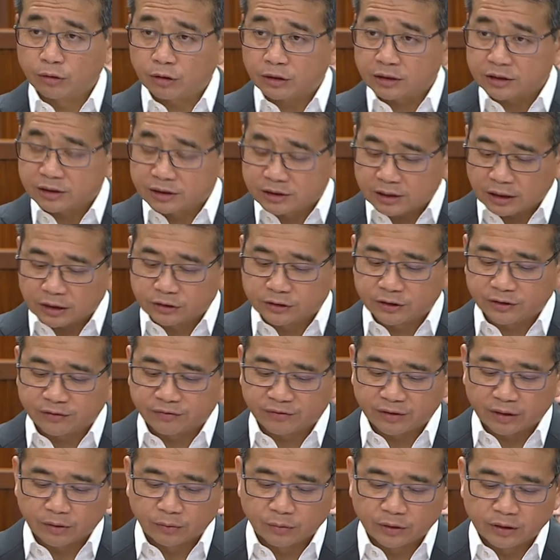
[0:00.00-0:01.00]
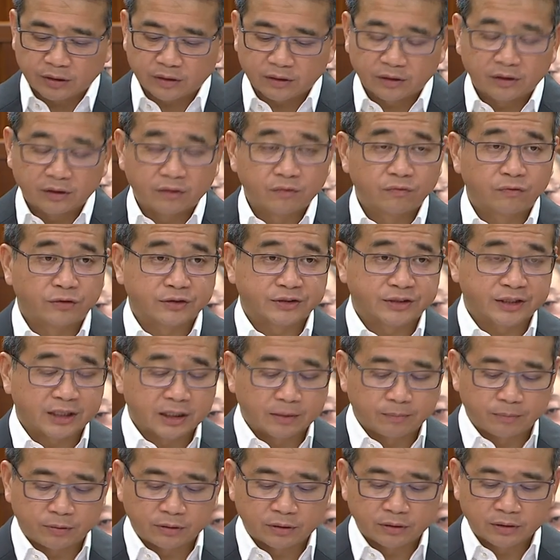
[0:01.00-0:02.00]
broad statutory framework for
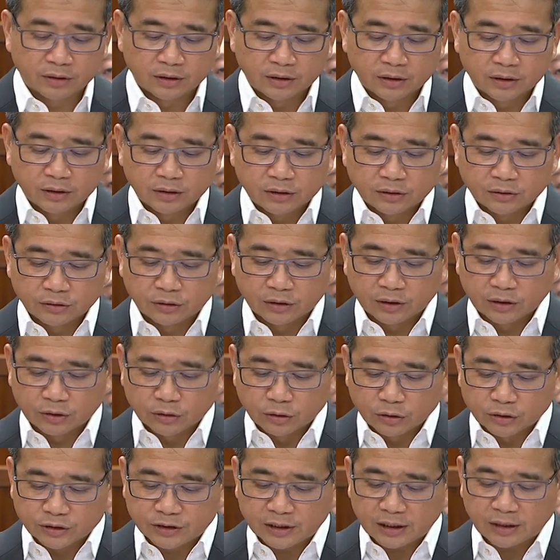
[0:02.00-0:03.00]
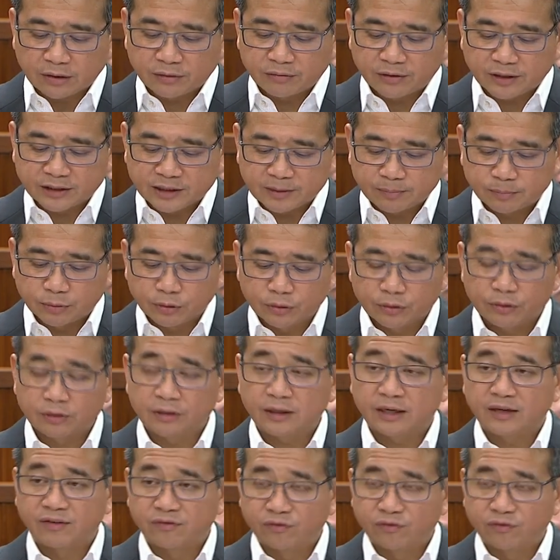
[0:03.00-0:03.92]
Singapore to negotiate reciprocal